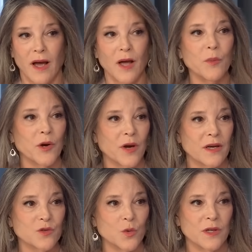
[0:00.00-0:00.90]
at
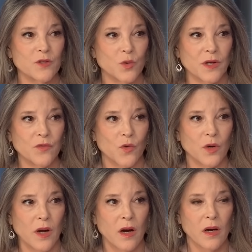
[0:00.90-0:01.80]

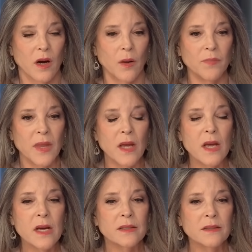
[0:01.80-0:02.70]
marianne2024.com.
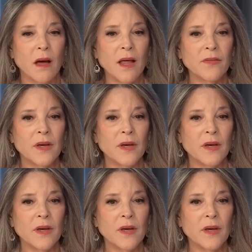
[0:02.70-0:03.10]
Not